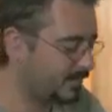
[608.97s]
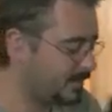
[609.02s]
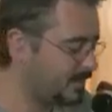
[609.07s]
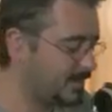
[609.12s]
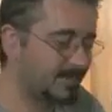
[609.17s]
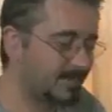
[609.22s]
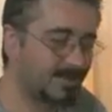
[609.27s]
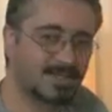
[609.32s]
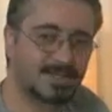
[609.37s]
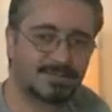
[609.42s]

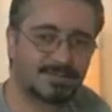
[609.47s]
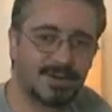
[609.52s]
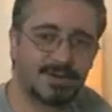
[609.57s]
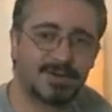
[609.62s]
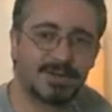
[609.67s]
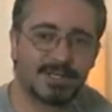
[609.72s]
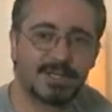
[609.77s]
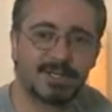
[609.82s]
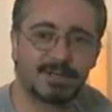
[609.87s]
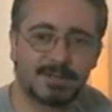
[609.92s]
yeah, there's
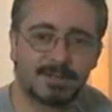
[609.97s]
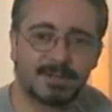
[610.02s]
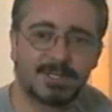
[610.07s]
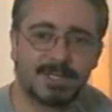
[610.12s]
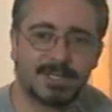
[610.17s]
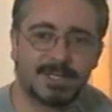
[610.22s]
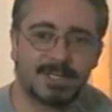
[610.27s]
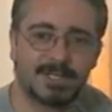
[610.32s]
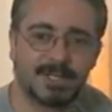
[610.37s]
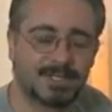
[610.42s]
very little
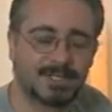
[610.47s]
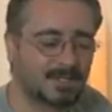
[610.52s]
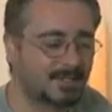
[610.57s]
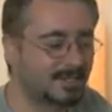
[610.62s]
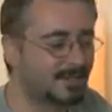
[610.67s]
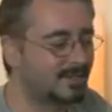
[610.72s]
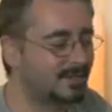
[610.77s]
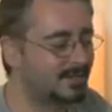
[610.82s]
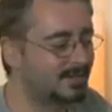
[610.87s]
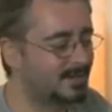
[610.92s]

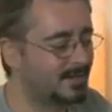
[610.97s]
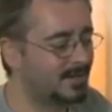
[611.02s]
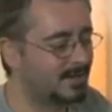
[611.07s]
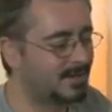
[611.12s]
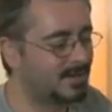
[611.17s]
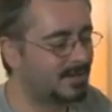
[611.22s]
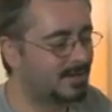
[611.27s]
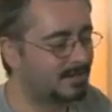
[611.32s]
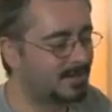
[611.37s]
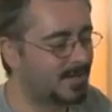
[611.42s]
that I
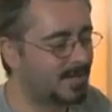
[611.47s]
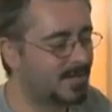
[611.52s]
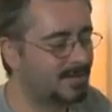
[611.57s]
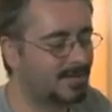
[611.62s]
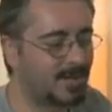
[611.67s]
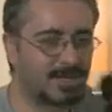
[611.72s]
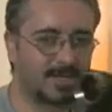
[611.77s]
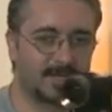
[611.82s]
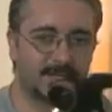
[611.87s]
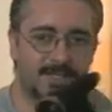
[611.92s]
can complain
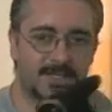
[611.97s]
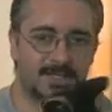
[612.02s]
about.